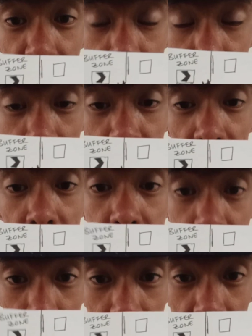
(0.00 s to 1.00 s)
Same thing,
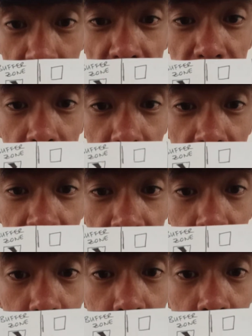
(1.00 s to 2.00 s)
signal, wait for the car
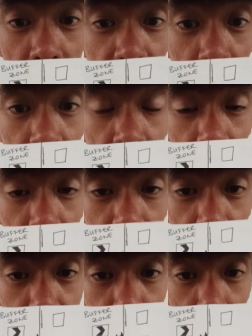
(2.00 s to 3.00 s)
to stop for you on the
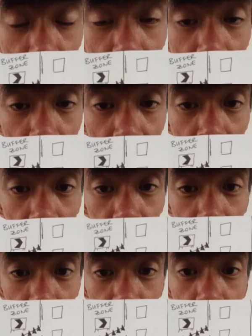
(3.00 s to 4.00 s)
right side,
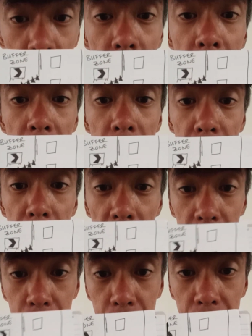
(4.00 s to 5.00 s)
then you
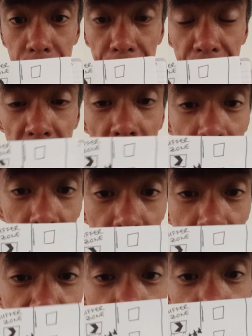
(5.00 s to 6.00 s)
merge. And then
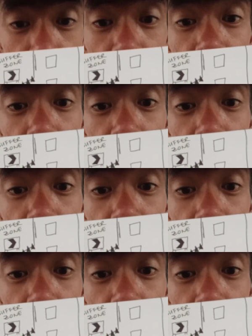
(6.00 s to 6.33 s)
after that,